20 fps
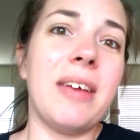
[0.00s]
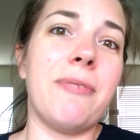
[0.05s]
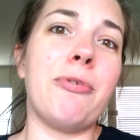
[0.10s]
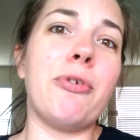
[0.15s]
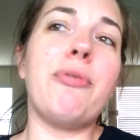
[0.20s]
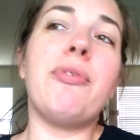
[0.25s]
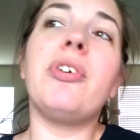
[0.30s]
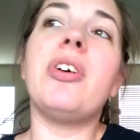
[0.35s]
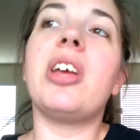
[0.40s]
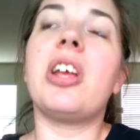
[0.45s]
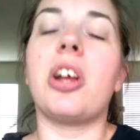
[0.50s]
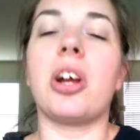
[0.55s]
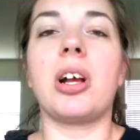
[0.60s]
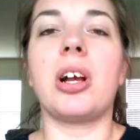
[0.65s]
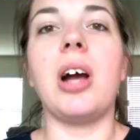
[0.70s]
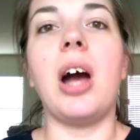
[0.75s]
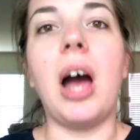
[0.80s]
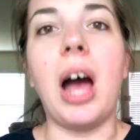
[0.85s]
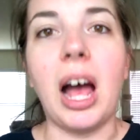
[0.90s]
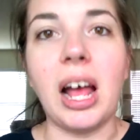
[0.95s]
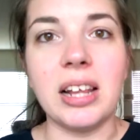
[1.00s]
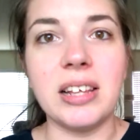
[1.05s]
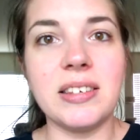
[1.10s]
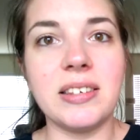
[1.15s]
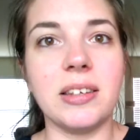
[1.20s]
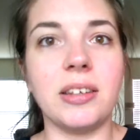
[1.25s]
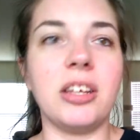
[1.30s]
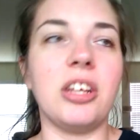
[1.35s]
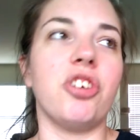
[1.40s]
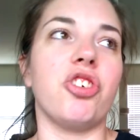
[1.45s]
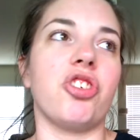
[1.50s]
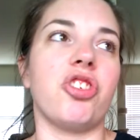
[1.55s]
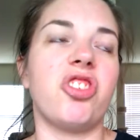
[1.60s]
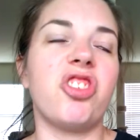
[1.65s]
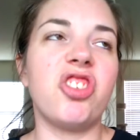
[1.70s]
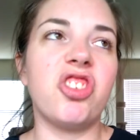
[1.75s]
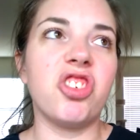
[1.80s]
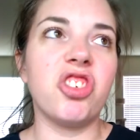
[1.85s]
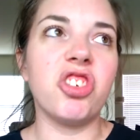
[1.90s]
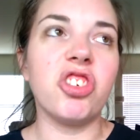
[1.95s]
If you feel like you're constantly just
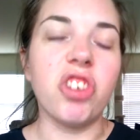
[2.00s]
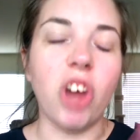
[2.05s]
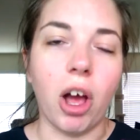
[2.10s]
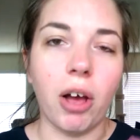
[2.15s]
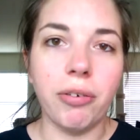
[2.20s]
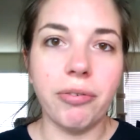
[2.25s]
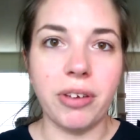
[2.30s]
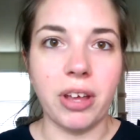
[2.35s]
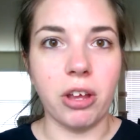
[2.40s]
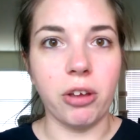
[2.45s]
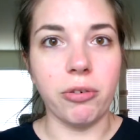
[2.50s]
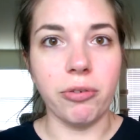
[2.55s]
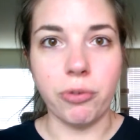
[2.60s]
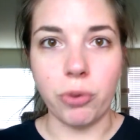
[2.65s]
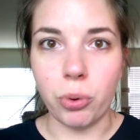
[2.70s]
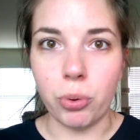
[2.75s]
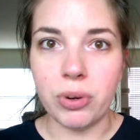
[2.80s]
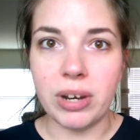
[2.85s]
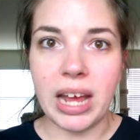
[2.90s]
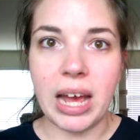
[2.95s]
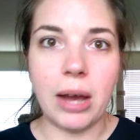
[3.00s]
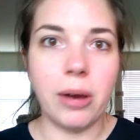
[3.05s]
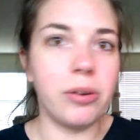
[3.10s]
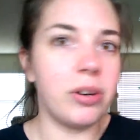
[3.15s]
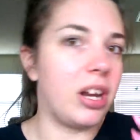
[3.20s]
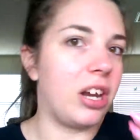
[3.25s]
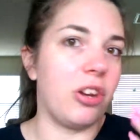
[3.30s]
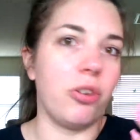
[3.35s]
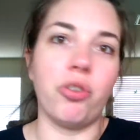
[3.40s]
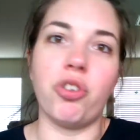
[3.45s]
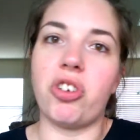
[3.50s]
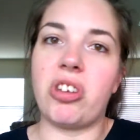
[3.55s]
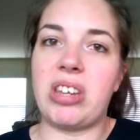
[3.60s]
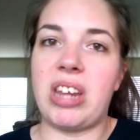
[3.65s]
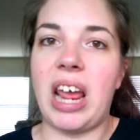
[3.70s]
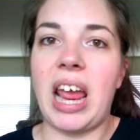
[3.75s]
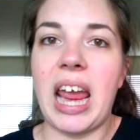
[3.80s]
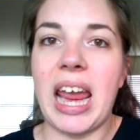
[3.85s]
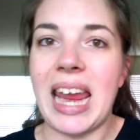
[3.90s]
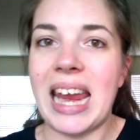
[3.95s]
stuffing food down and you just
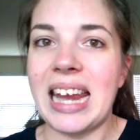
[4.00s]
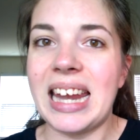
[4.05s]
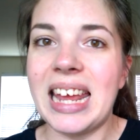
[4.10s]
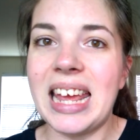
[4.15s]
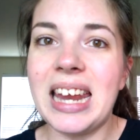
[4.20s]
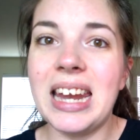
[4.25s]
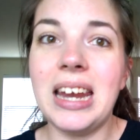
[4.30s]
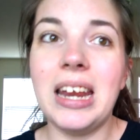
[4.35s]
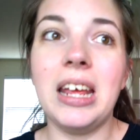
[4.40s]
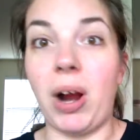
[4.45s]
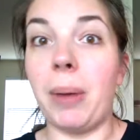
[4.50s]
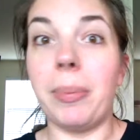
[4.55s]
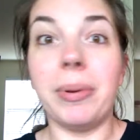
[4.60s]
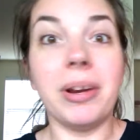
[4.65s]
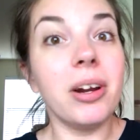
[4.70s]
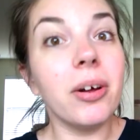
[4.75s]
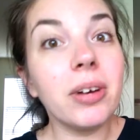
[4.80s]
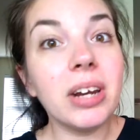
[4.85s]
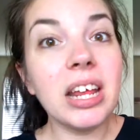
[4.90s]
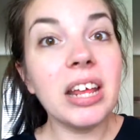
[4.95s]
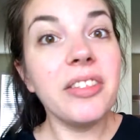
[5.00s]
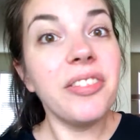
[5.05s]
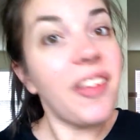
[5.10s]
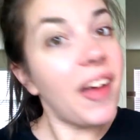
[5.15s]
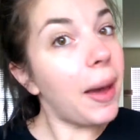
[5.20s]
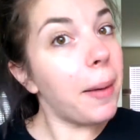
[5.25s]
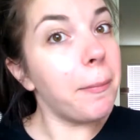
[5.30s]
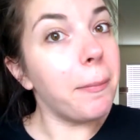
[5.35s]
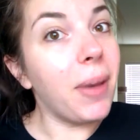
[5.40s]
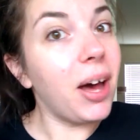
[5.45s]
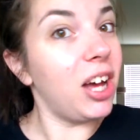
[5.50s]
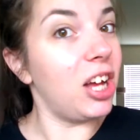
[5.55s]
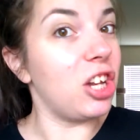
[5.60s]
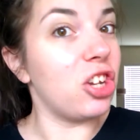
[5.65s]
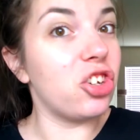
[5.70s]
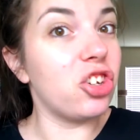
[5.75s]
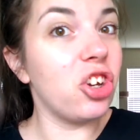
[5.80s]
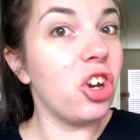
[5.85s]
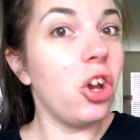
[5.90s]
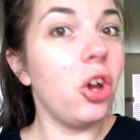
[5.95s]
hate it, probably don't need that
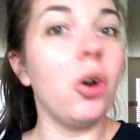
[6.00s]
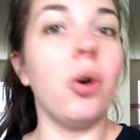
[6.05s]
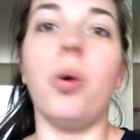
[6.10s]
much.